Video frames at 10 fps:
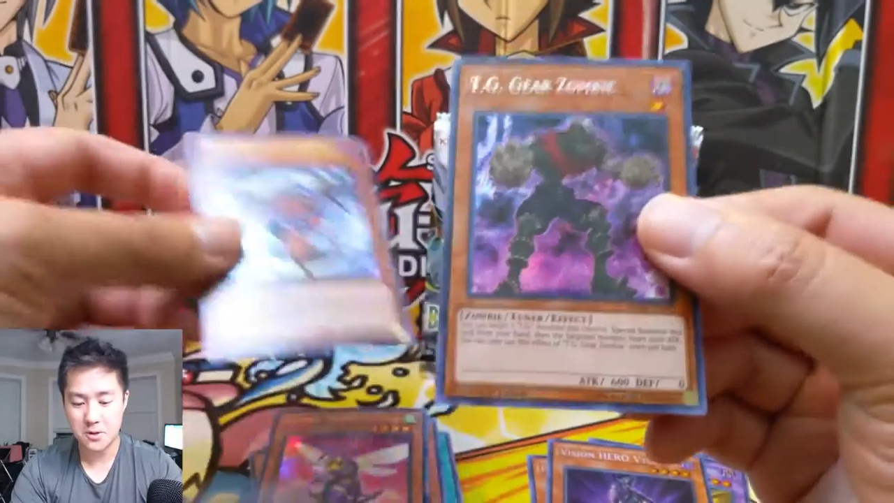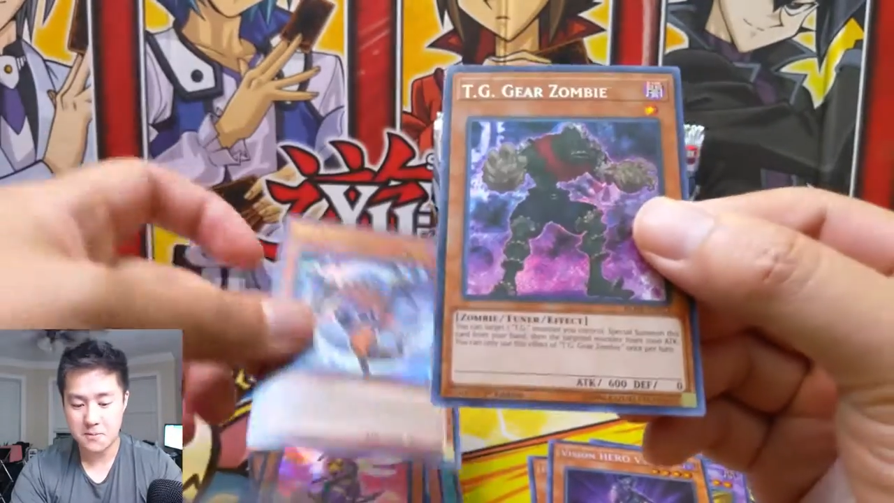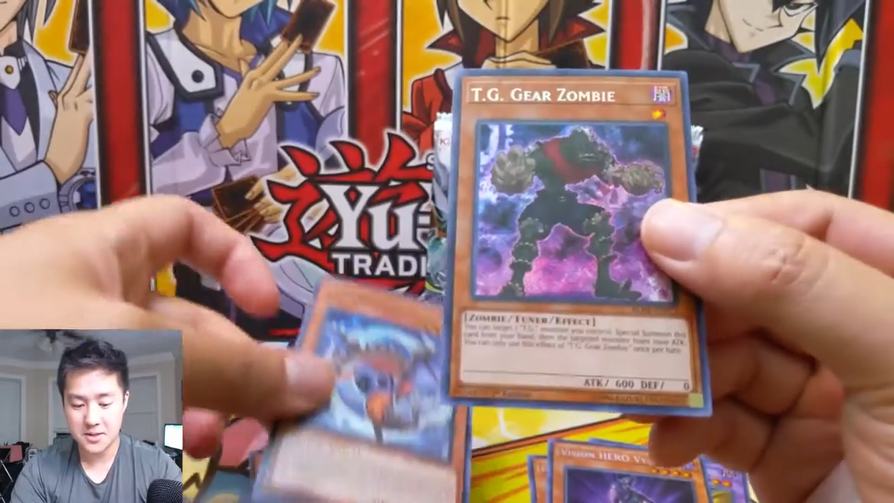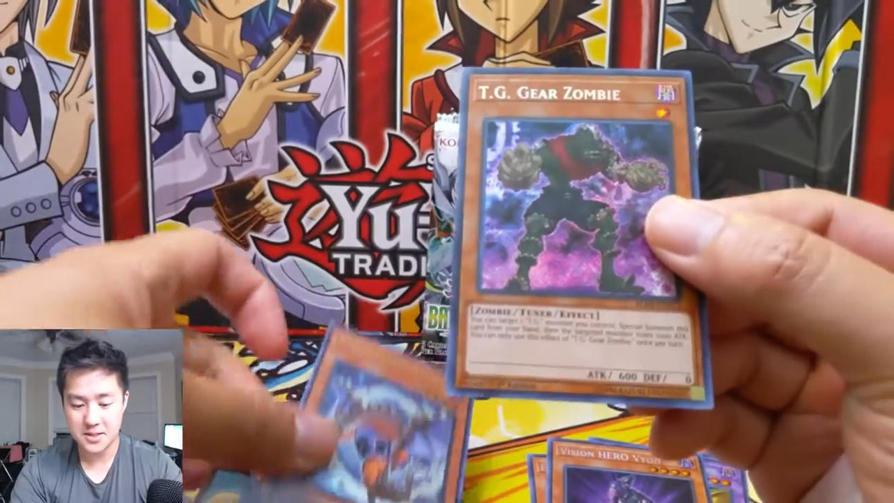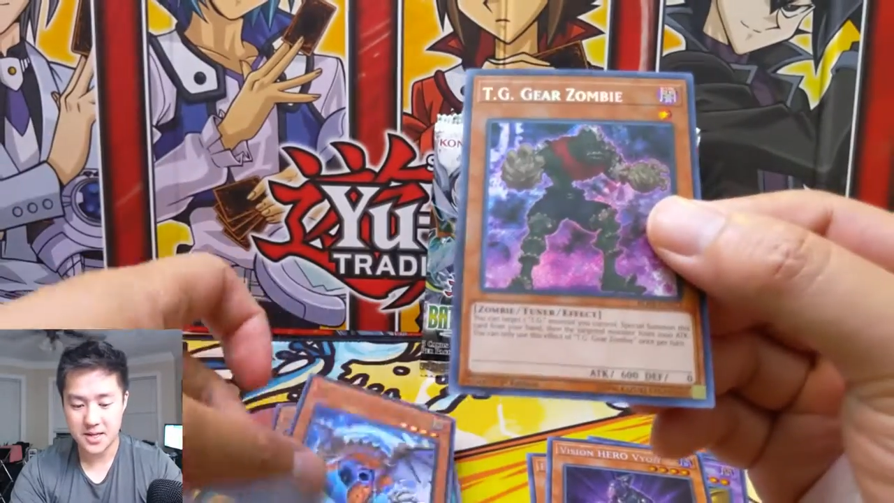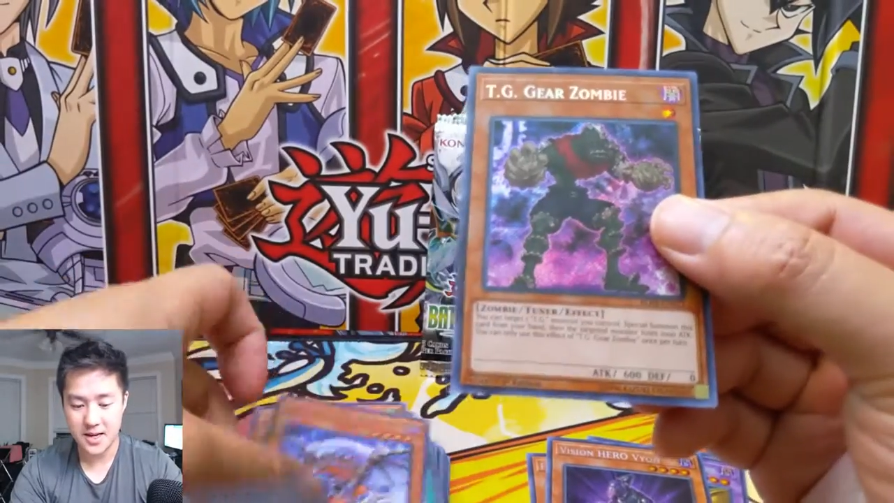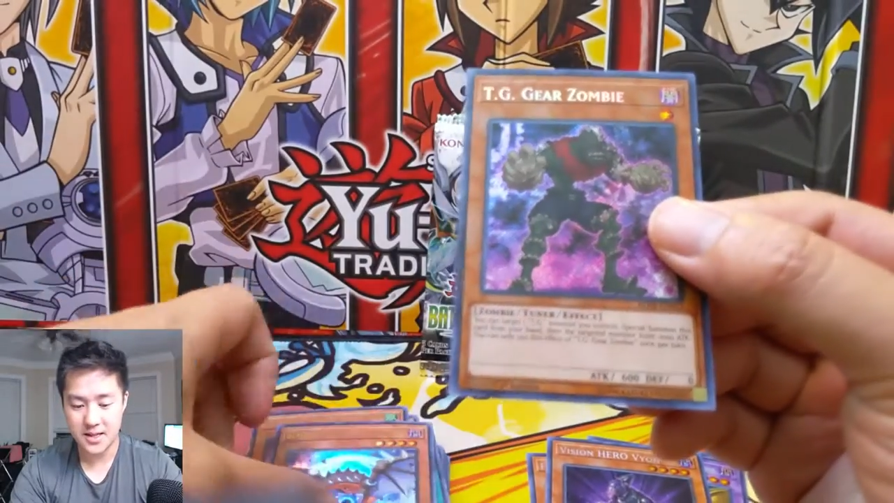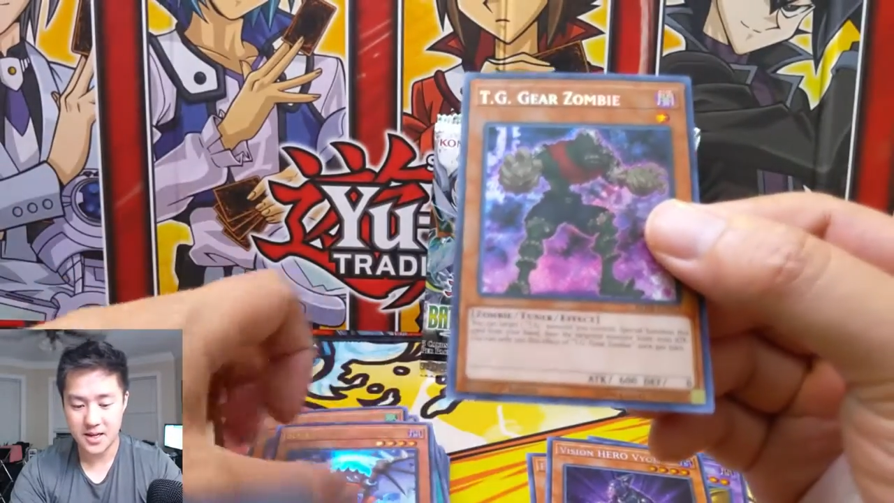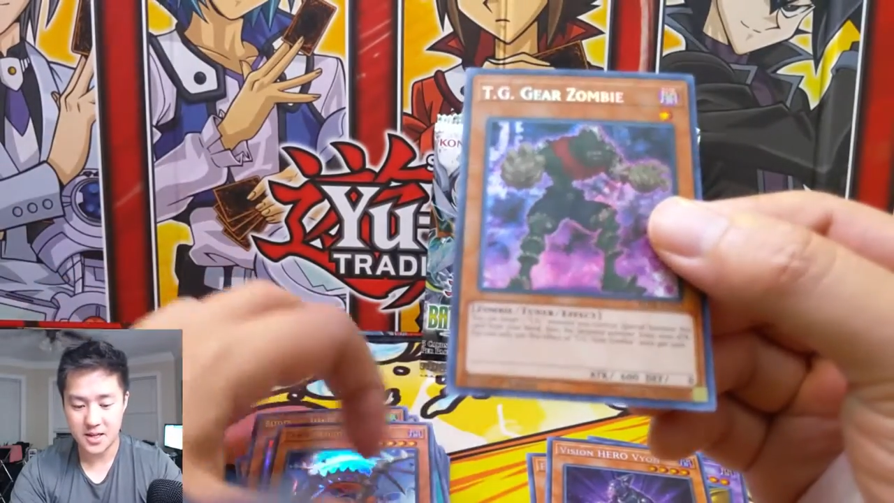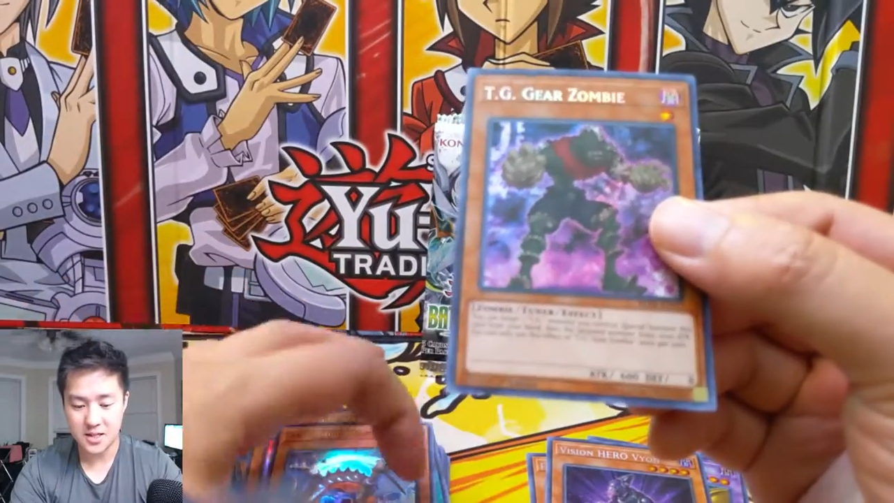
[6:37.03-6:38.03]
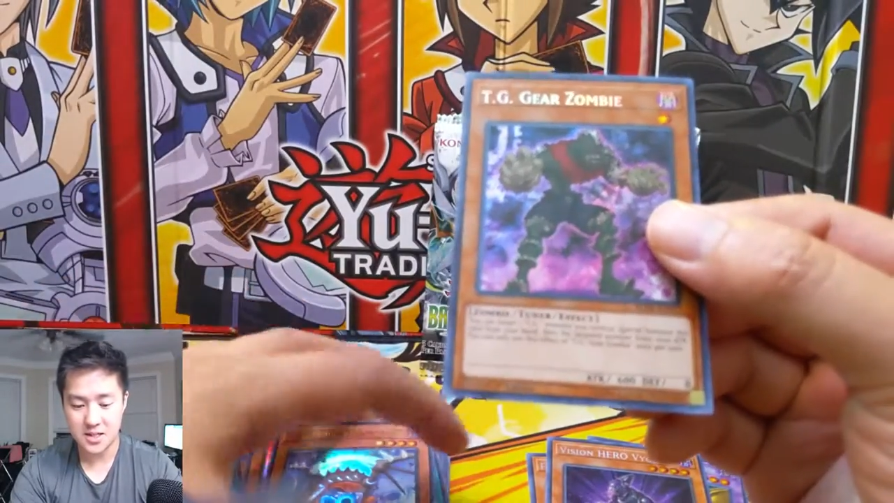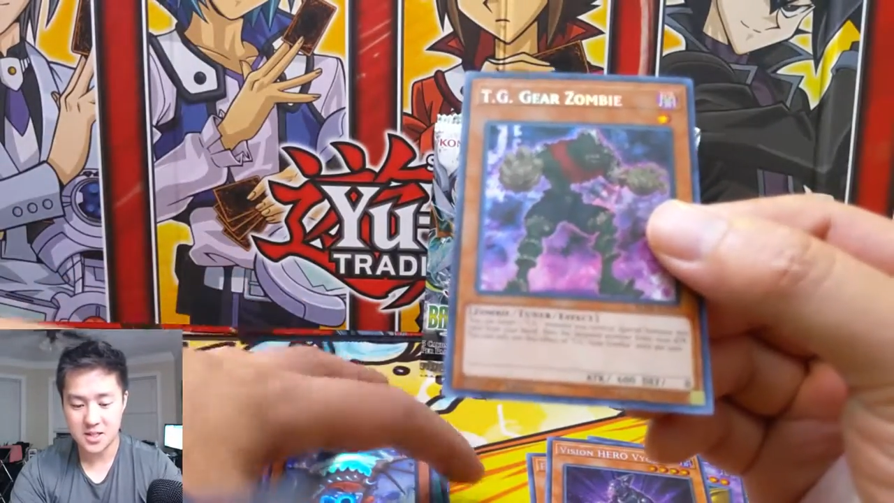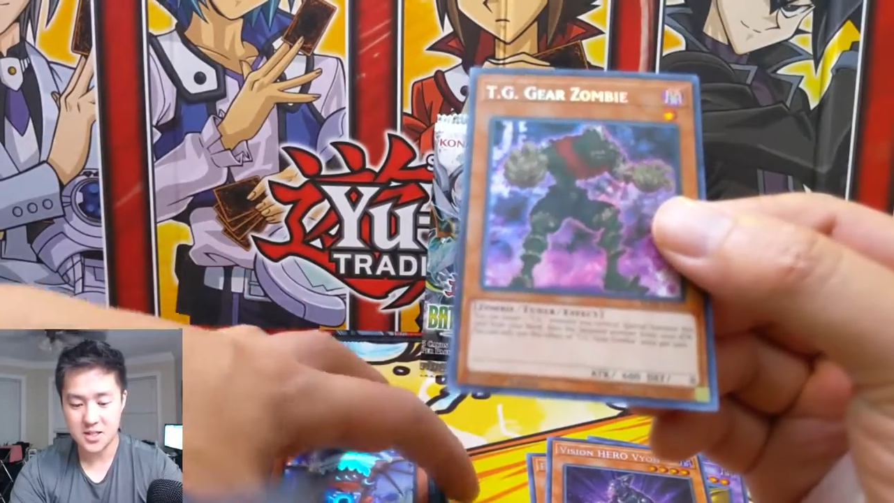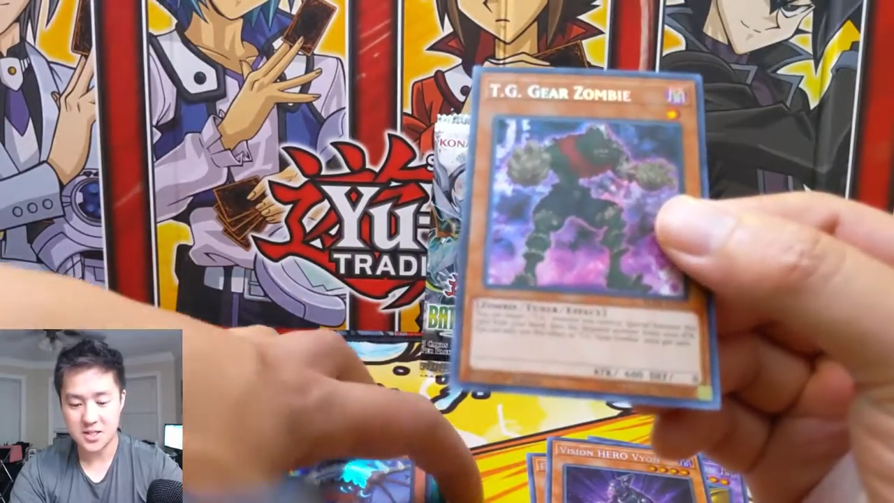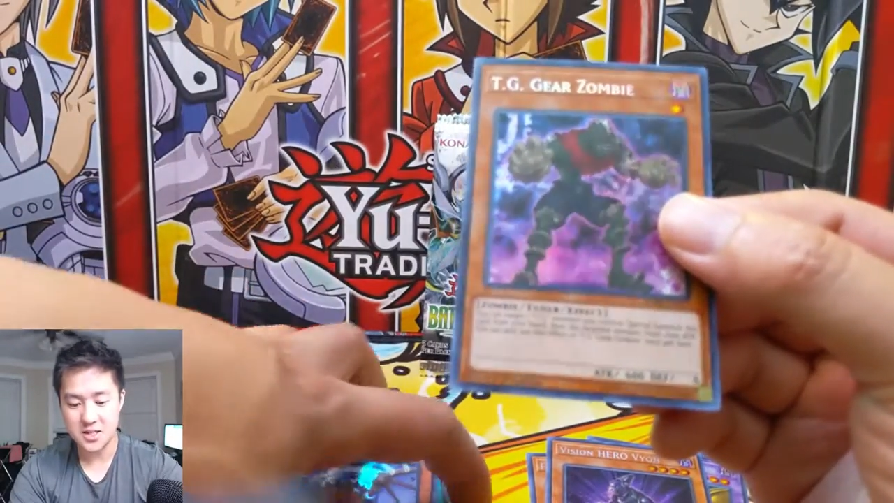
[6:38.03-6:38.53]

Serpent, and then a TG